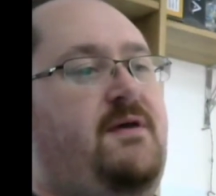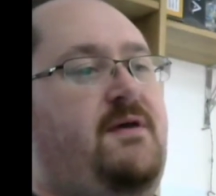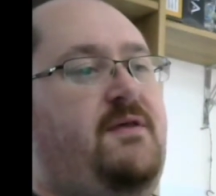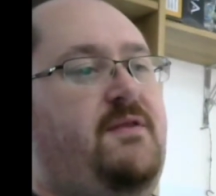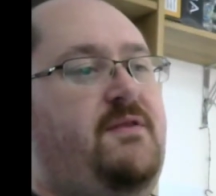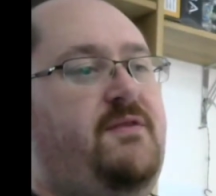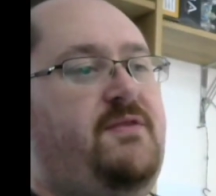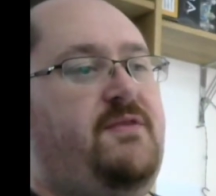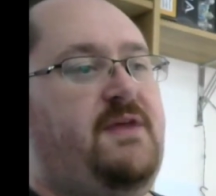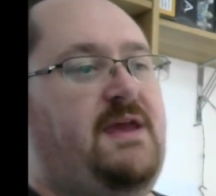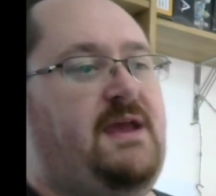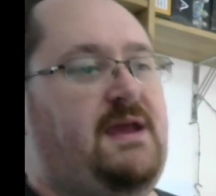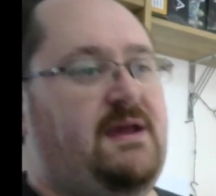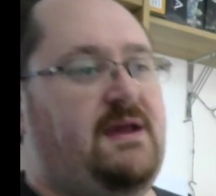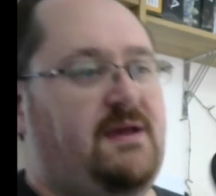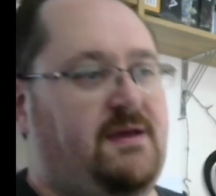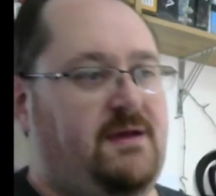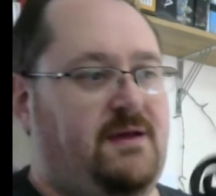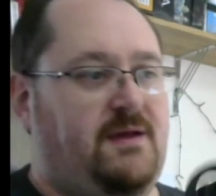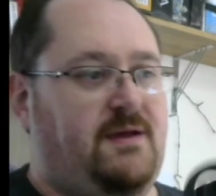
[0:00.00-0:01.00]
The
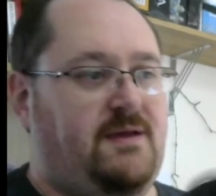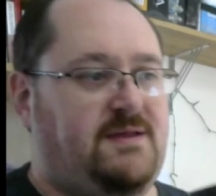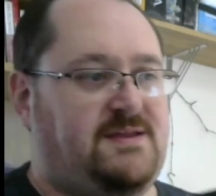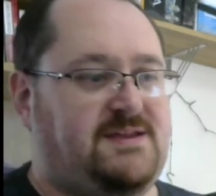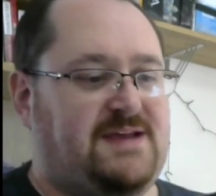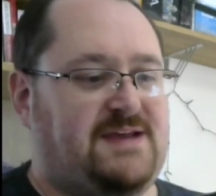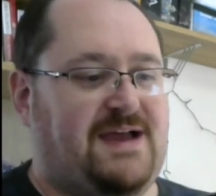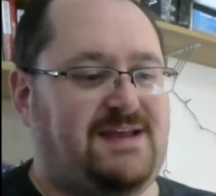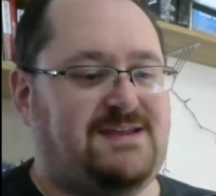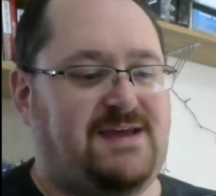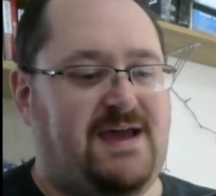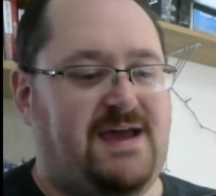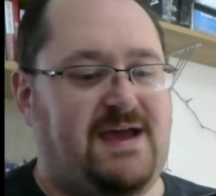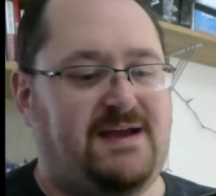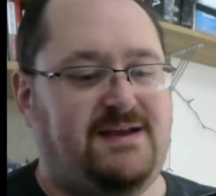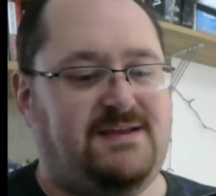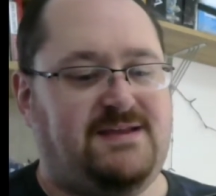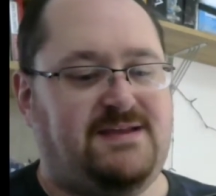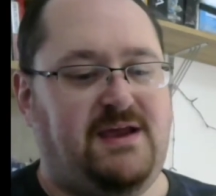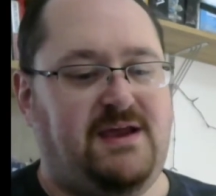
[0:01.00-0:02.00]
SATA
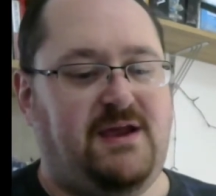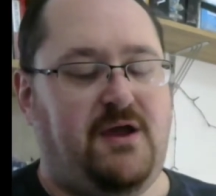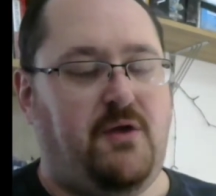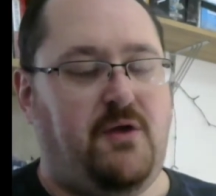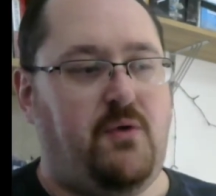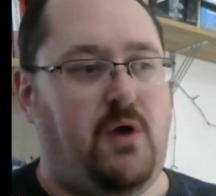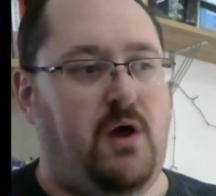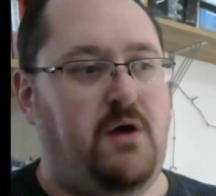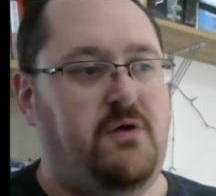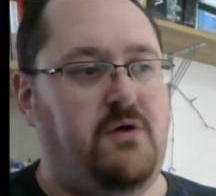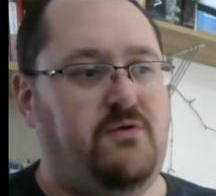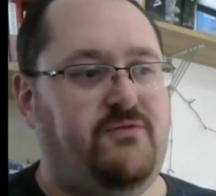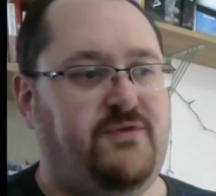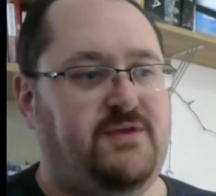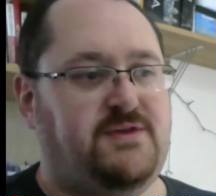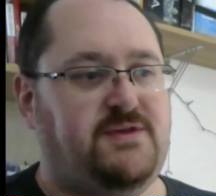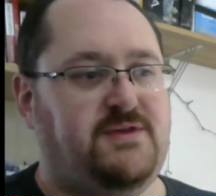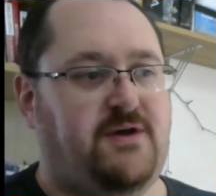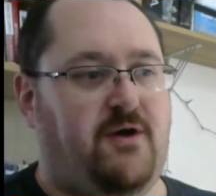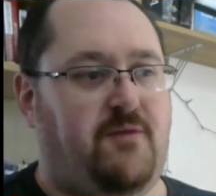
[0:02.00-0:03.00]
headers then go over
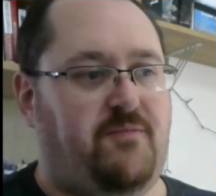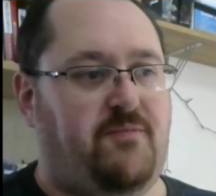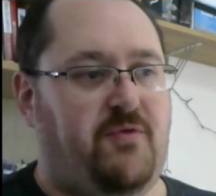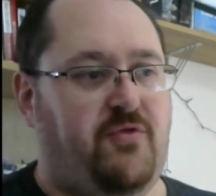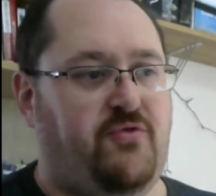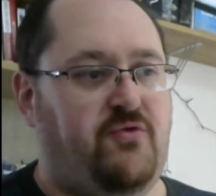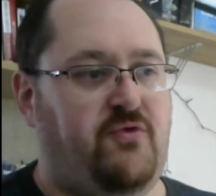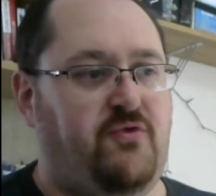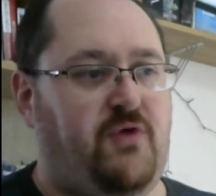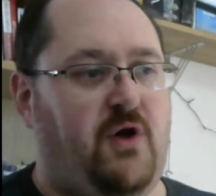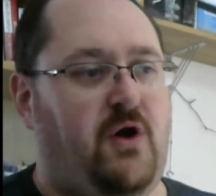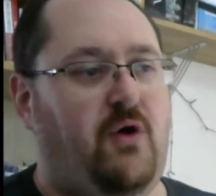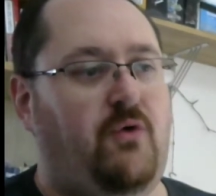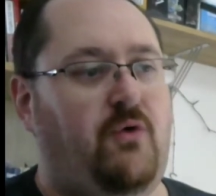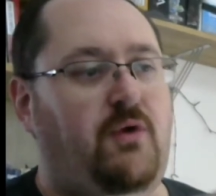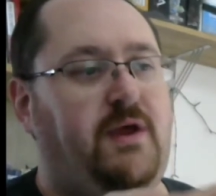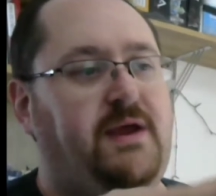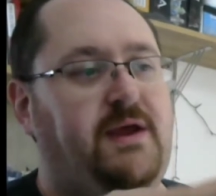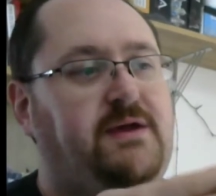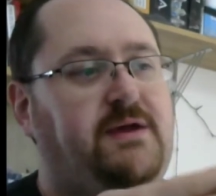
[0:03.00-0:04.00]
the top through the
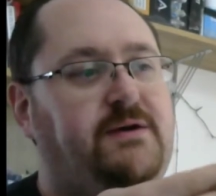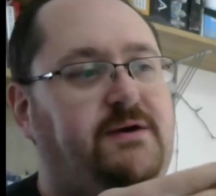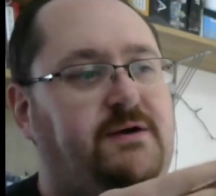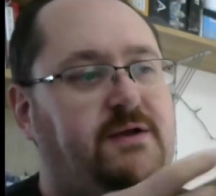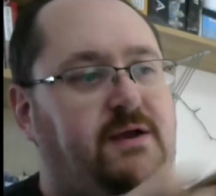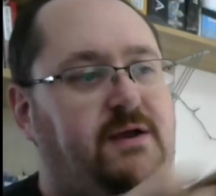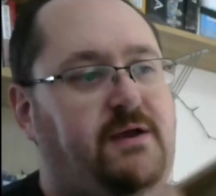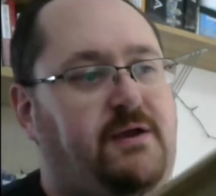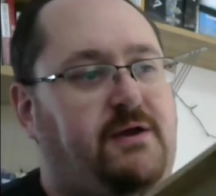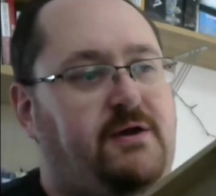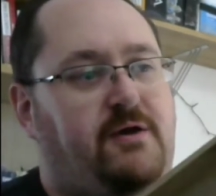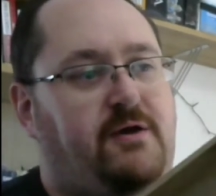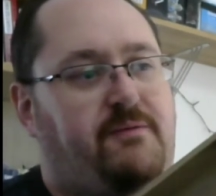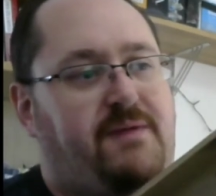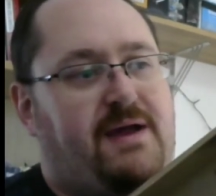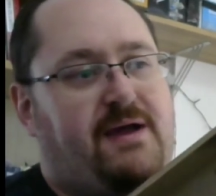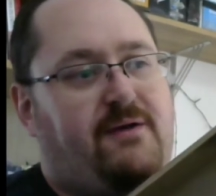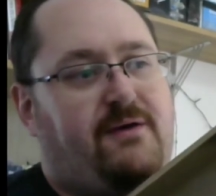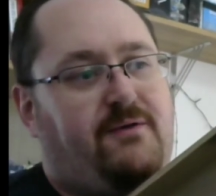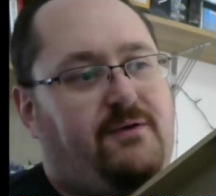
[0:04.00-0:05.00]
hole I cut and come
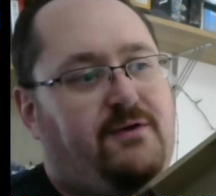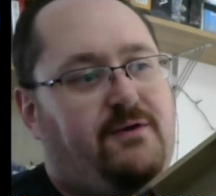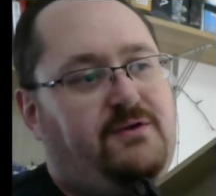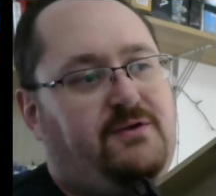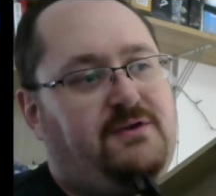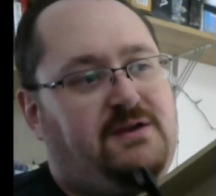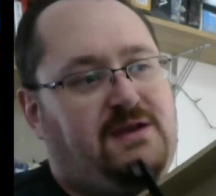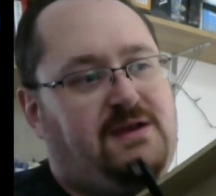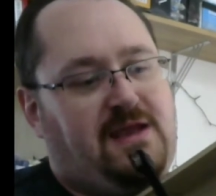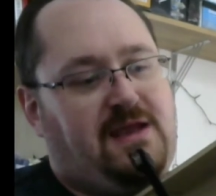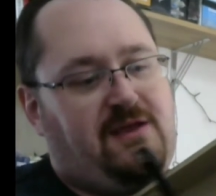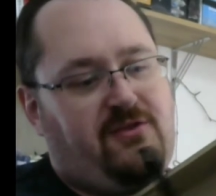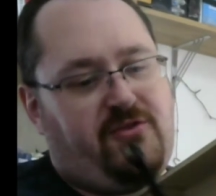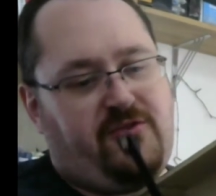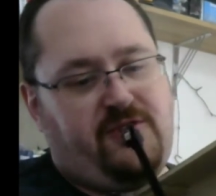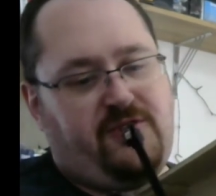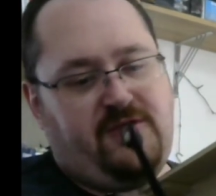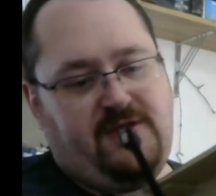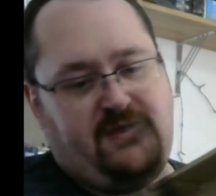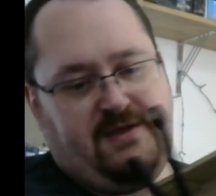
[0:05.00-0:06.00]
out underneath.
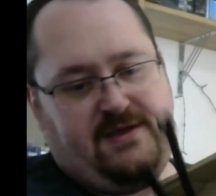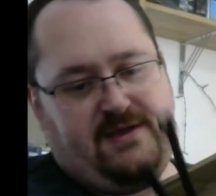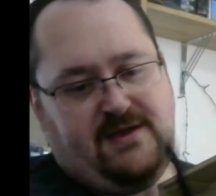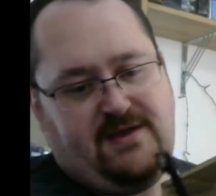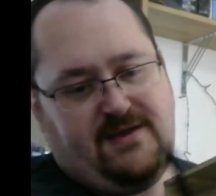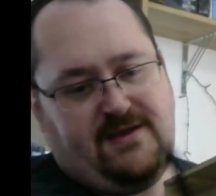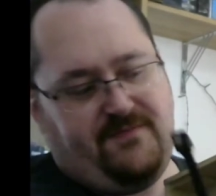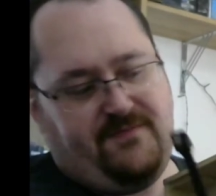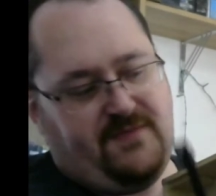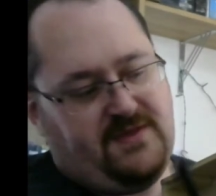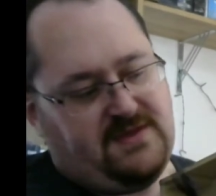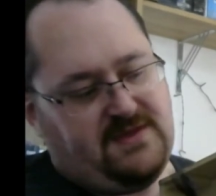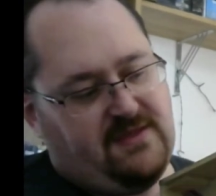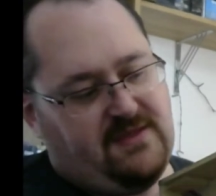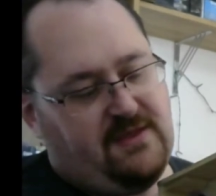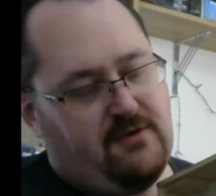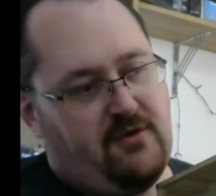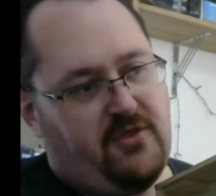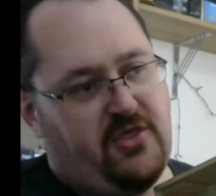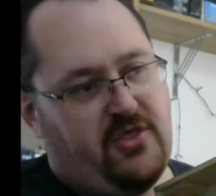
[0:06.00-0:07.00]
And I say
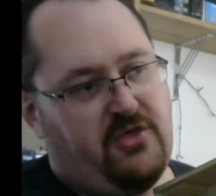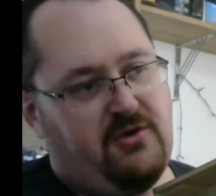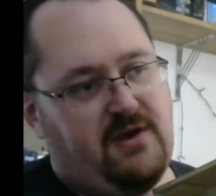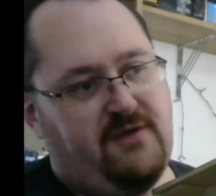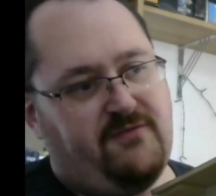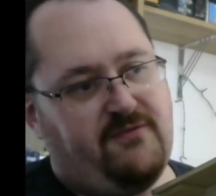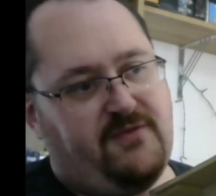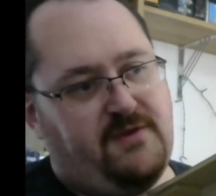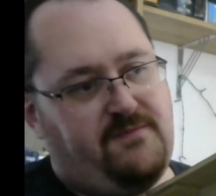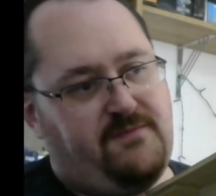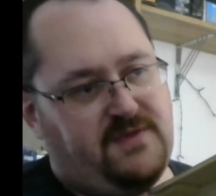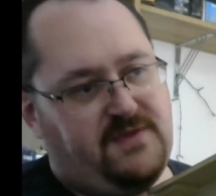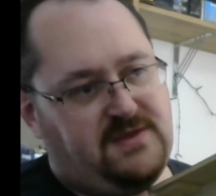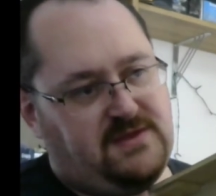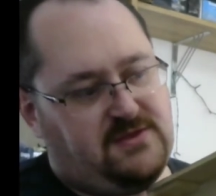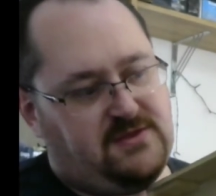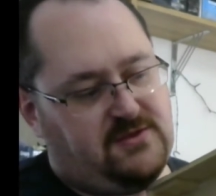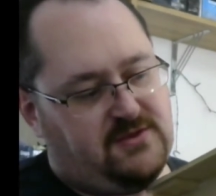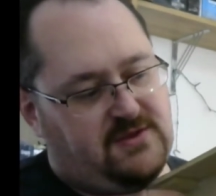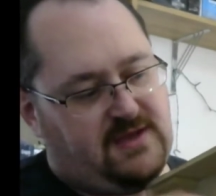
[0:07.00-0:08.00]
there are 3 of them. This
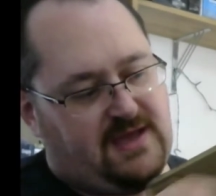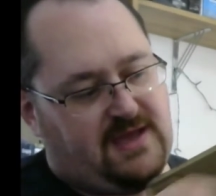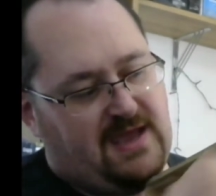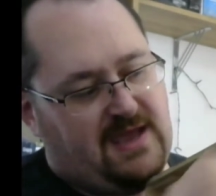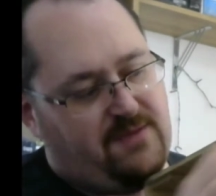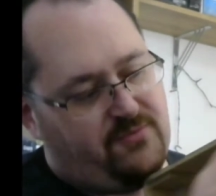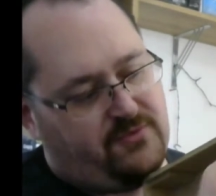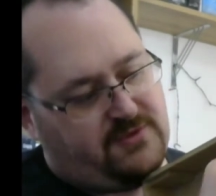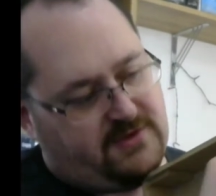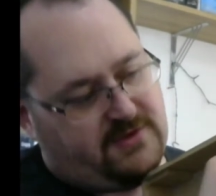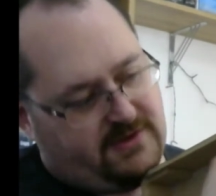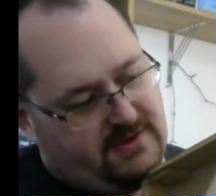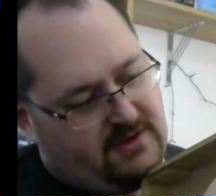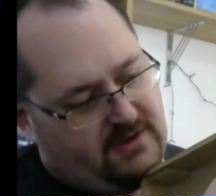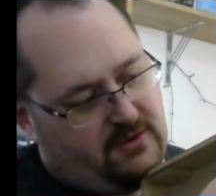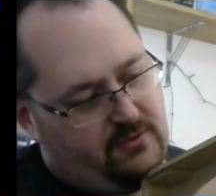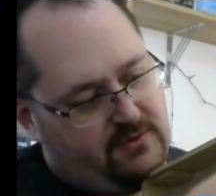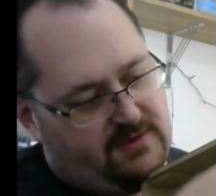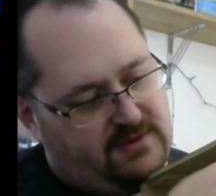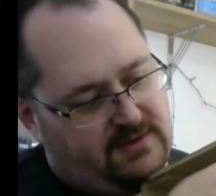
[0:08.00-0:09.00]
is just a cable tie
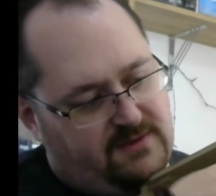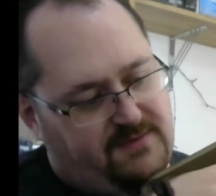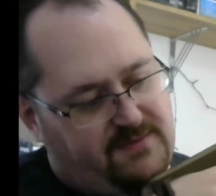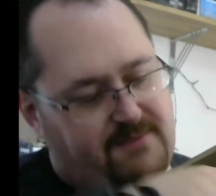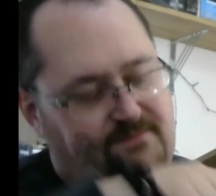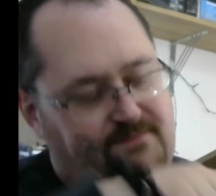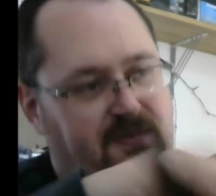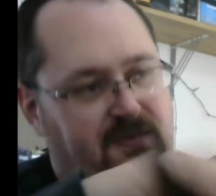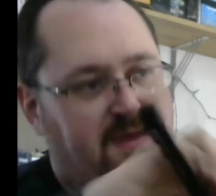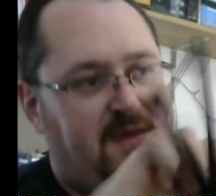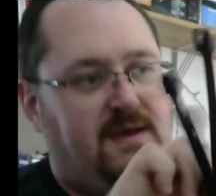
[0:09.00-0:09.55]
holding them in.